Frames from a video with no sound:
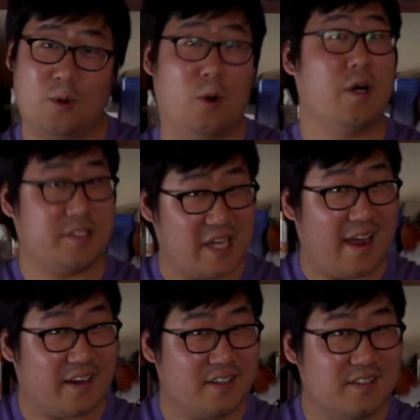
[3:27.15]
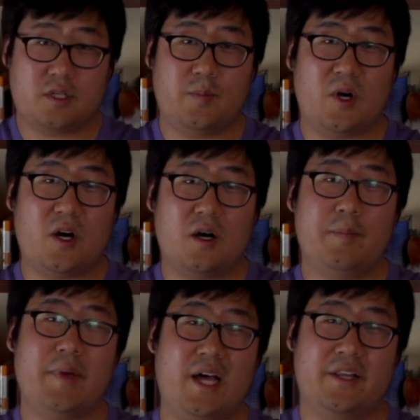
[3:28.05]
or attack.
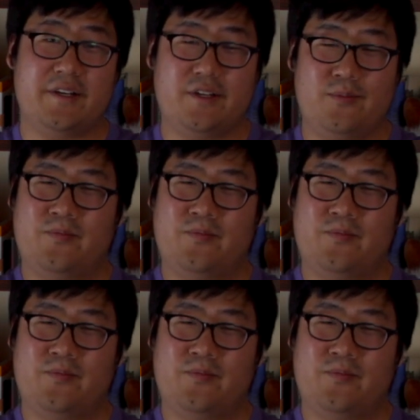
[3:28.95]
Cabal Paladin.